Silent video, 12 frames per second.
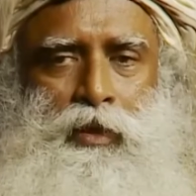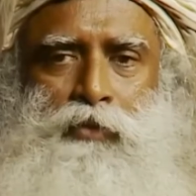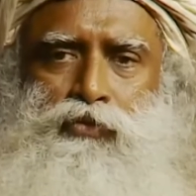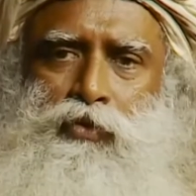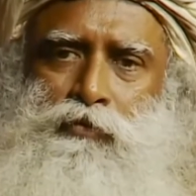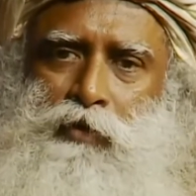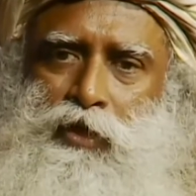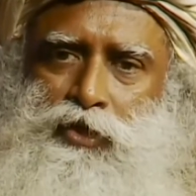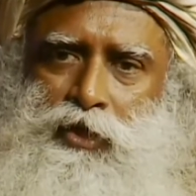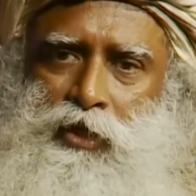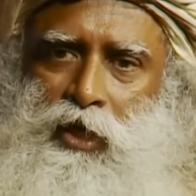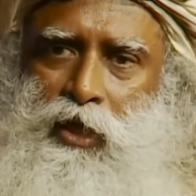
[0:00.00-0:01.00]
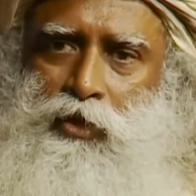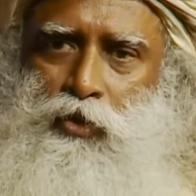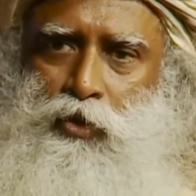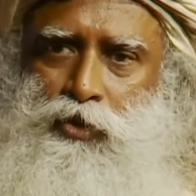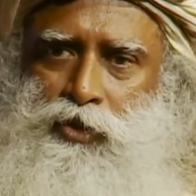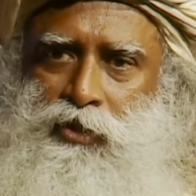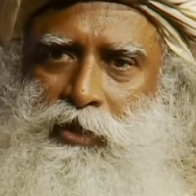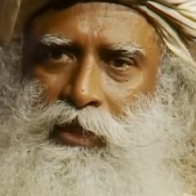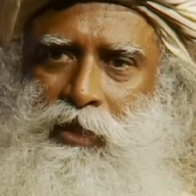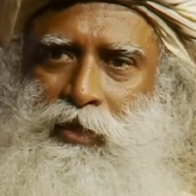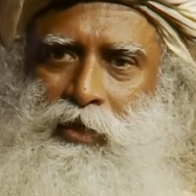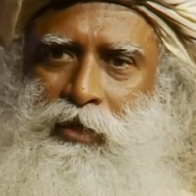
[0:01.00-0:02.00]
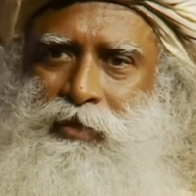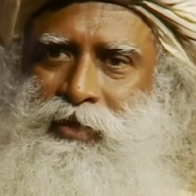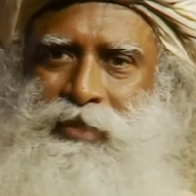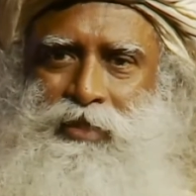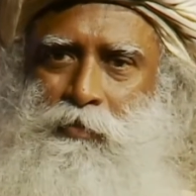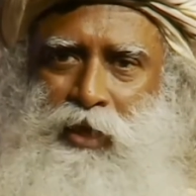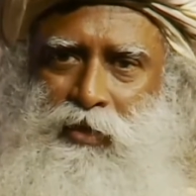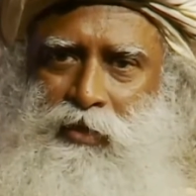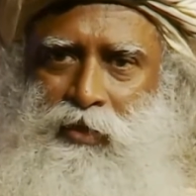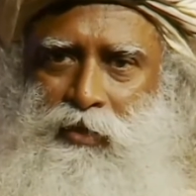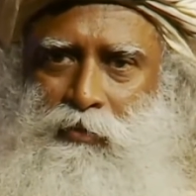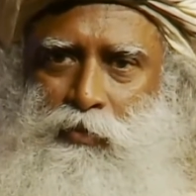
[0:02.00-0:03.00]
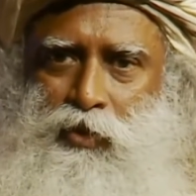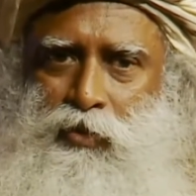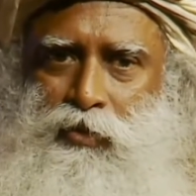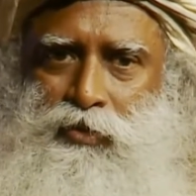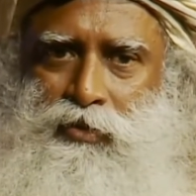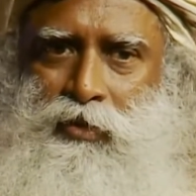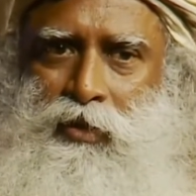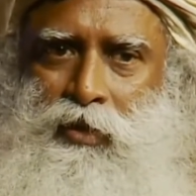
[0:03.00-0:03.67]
If you are functioning unconsciously, that's a bad thing because